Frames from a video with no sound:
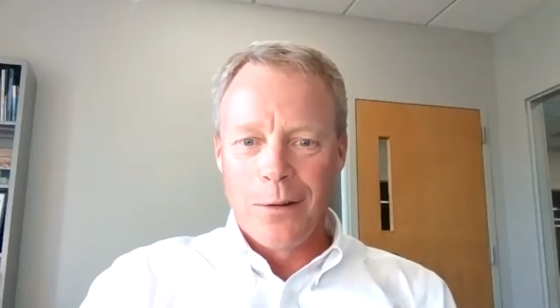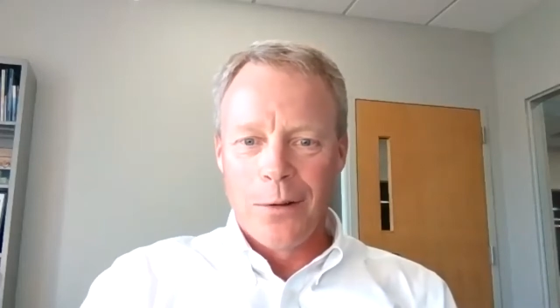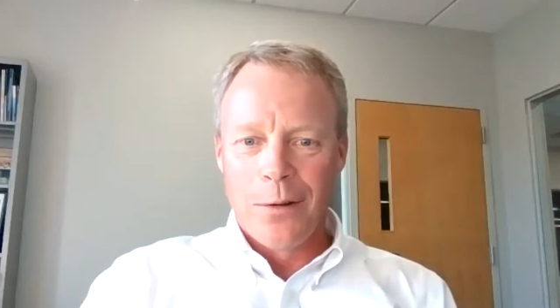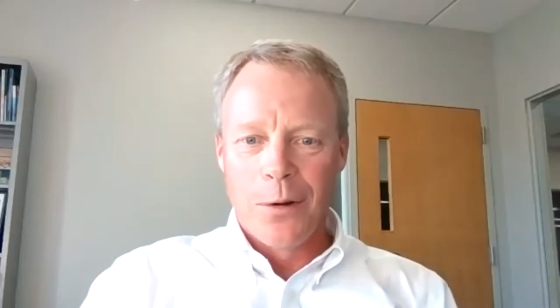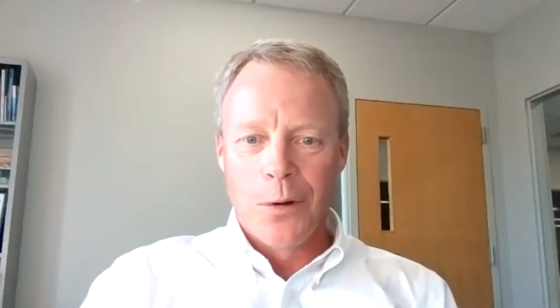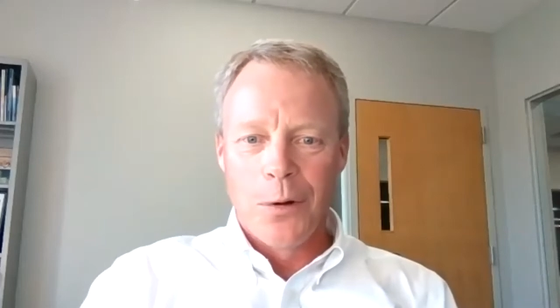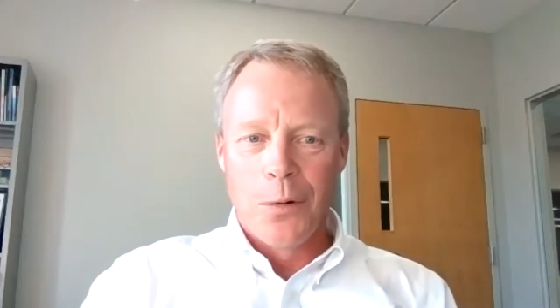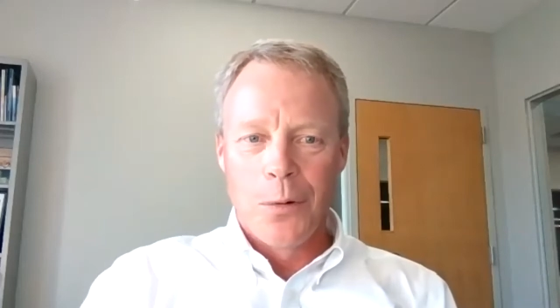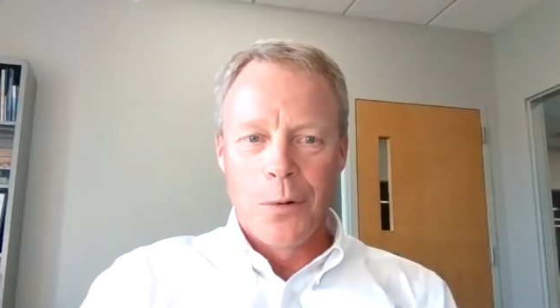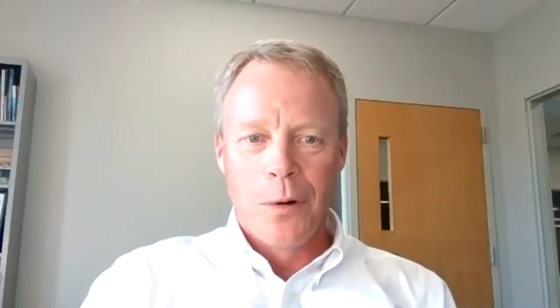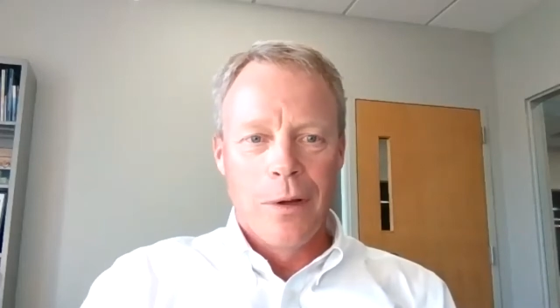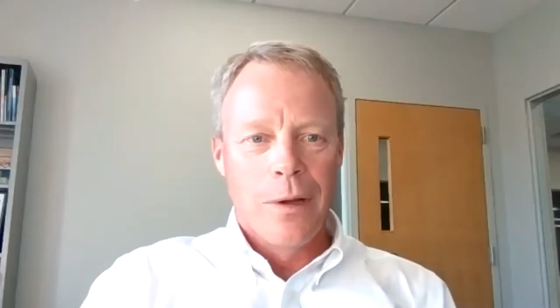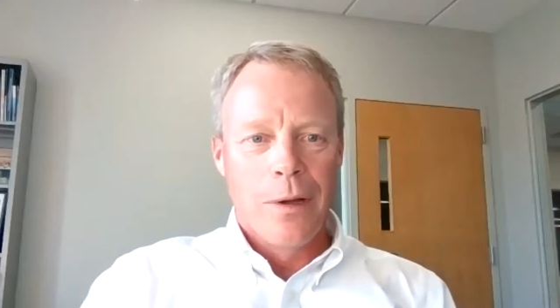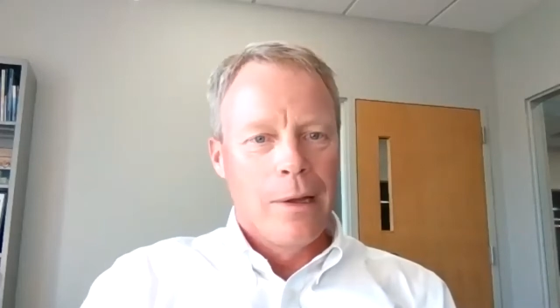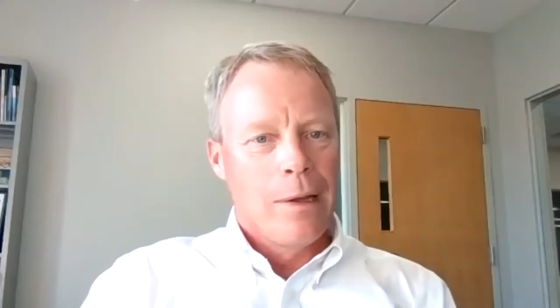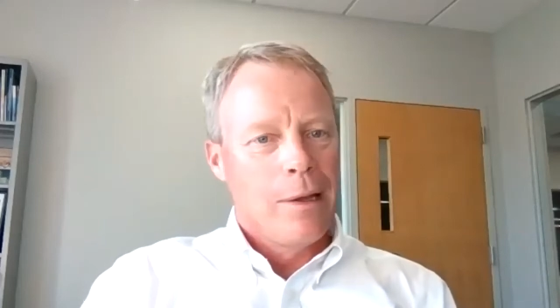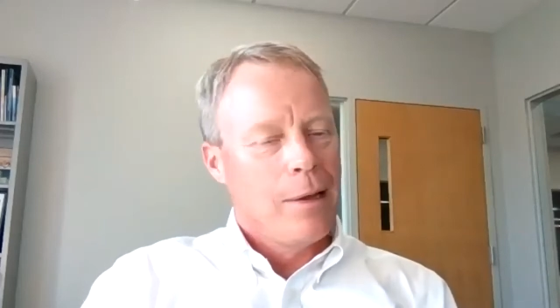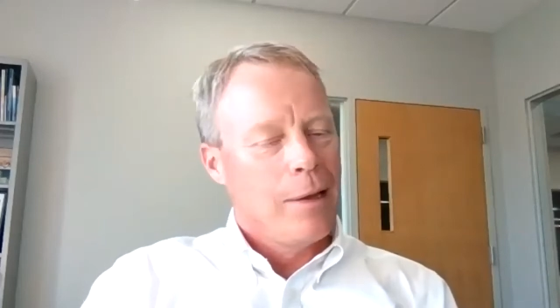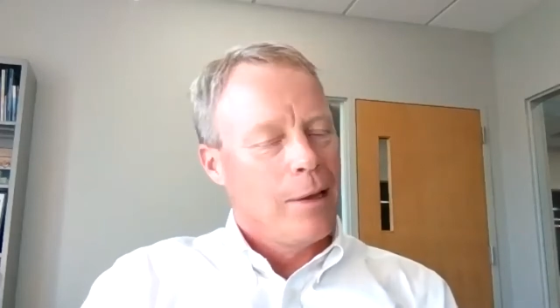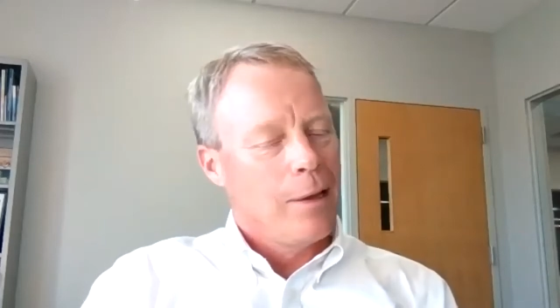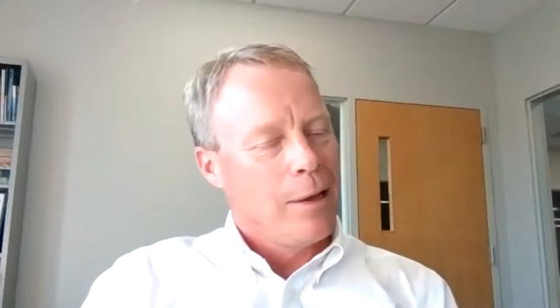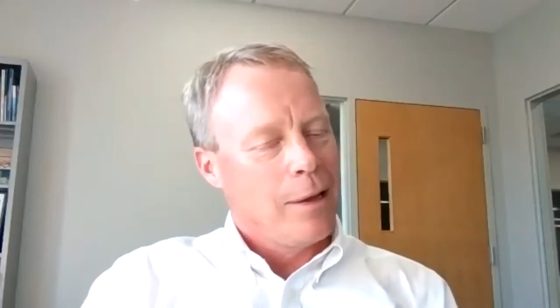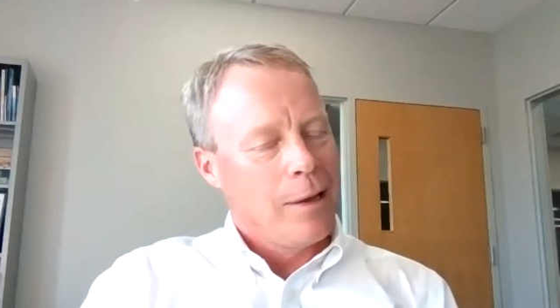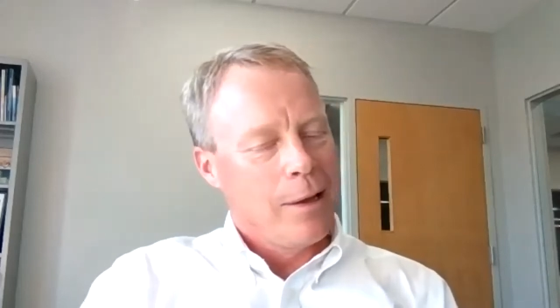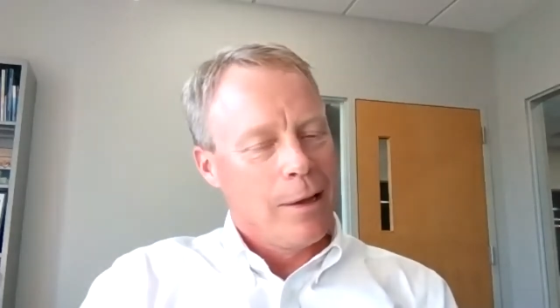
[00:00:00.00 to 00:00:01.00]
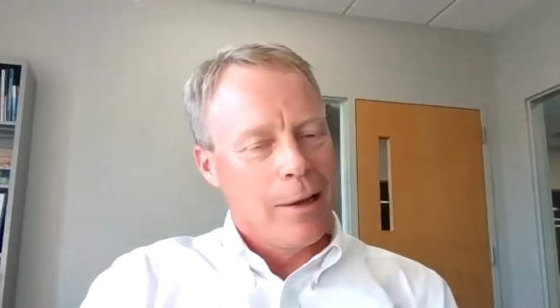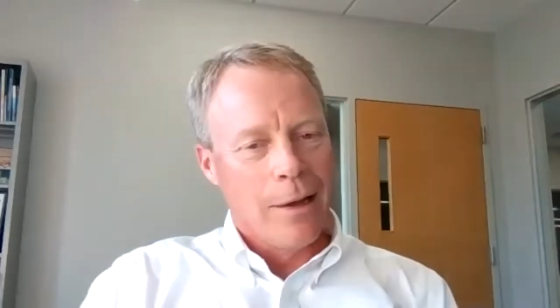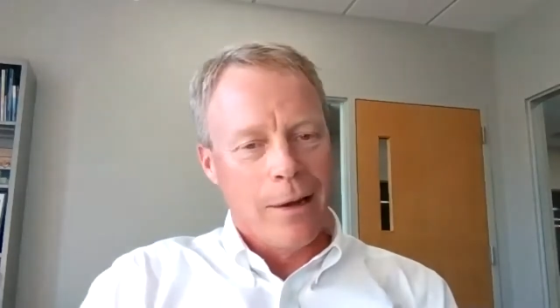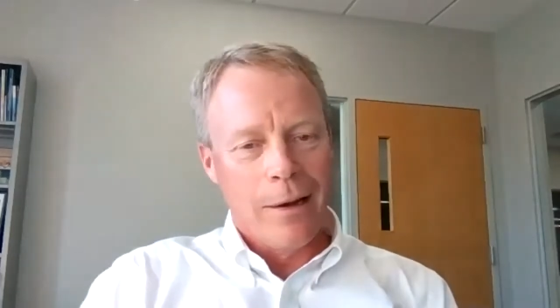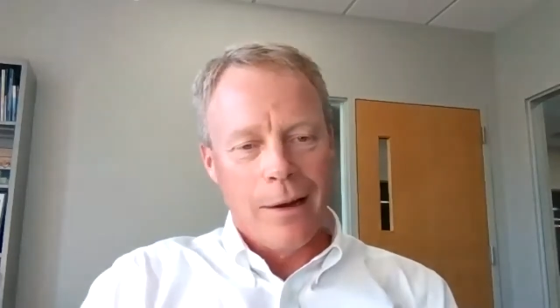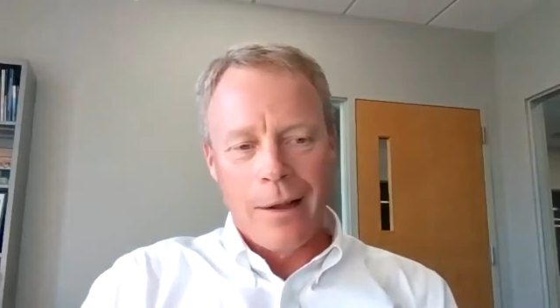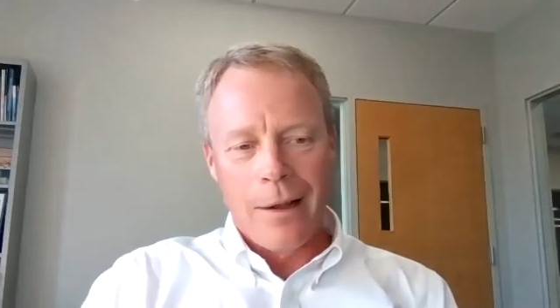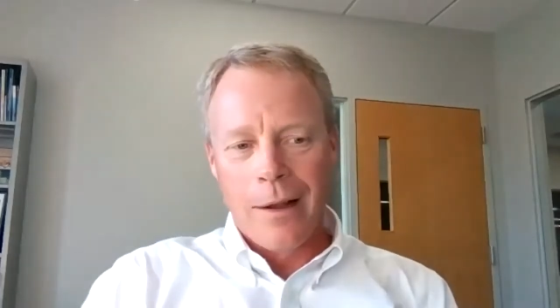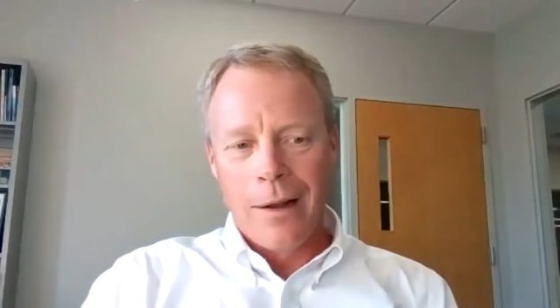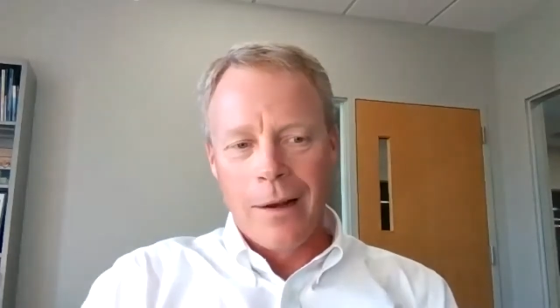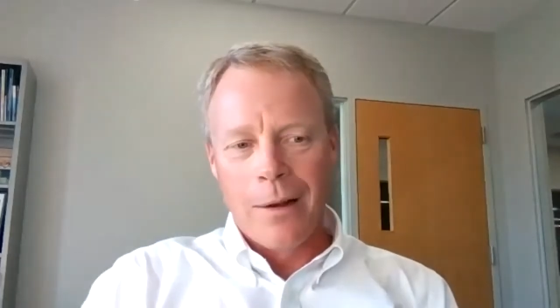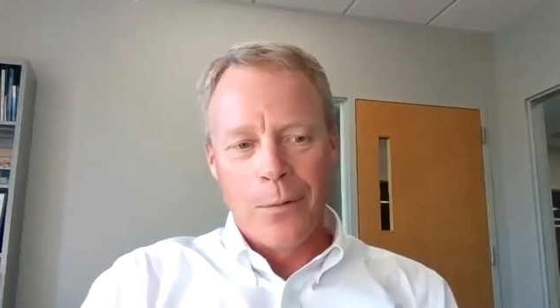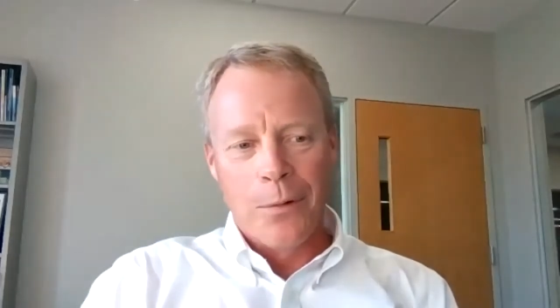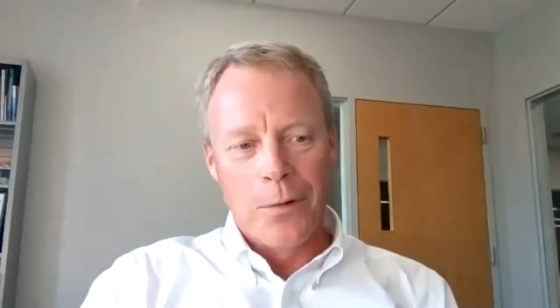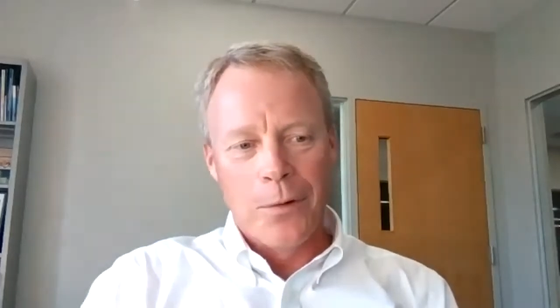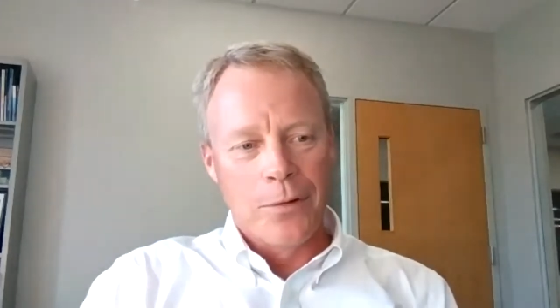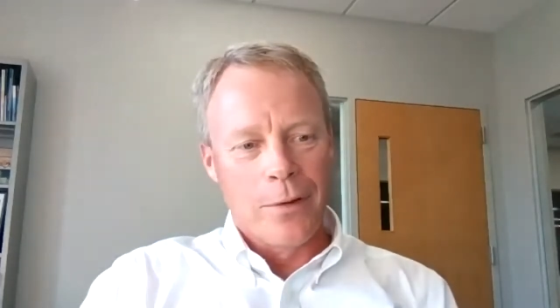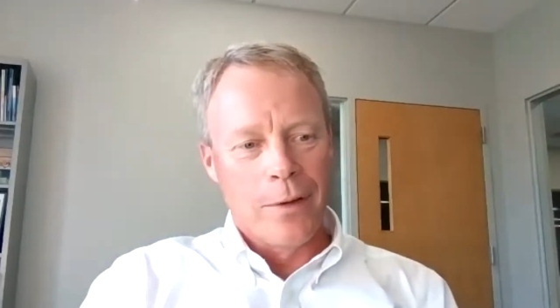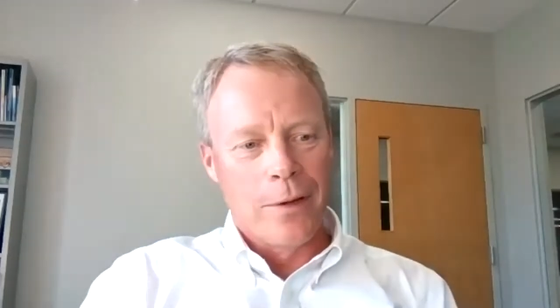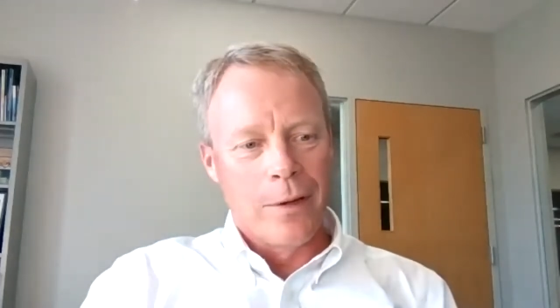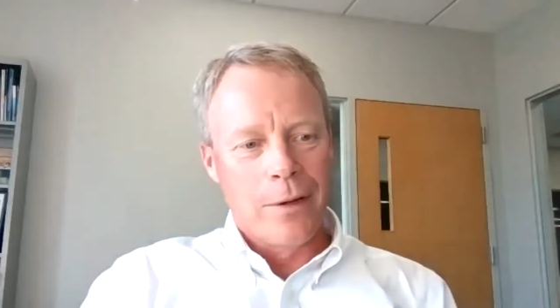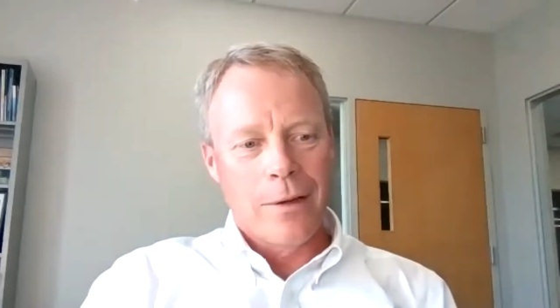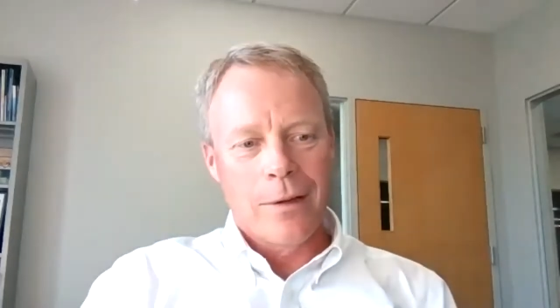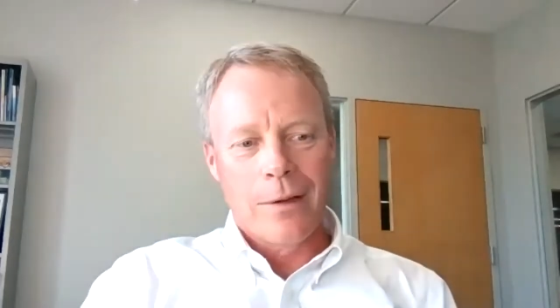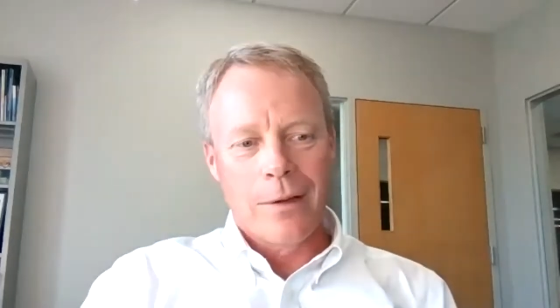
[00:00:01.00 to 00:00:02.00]
do, and it was
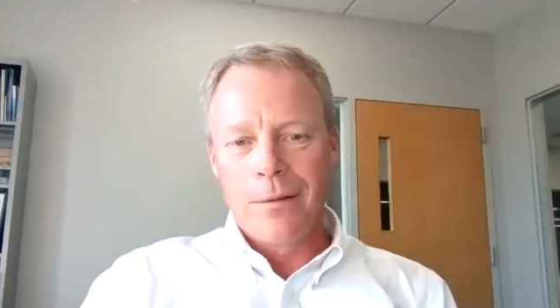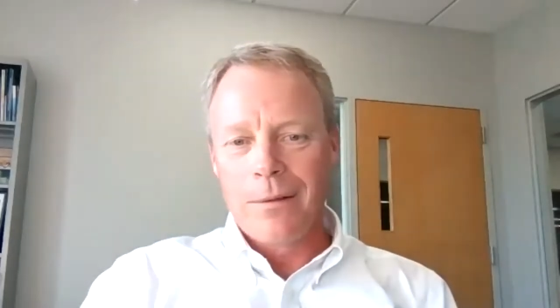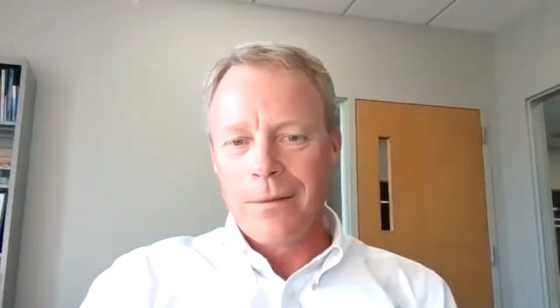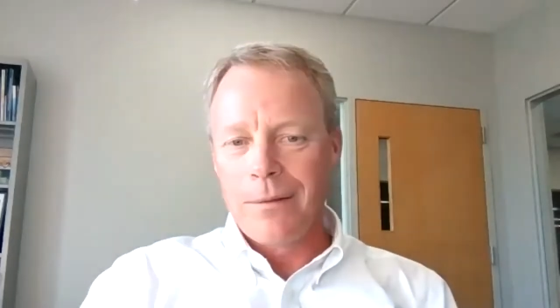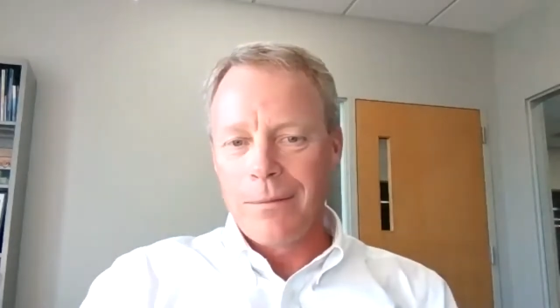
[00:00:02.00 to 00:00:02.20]
like,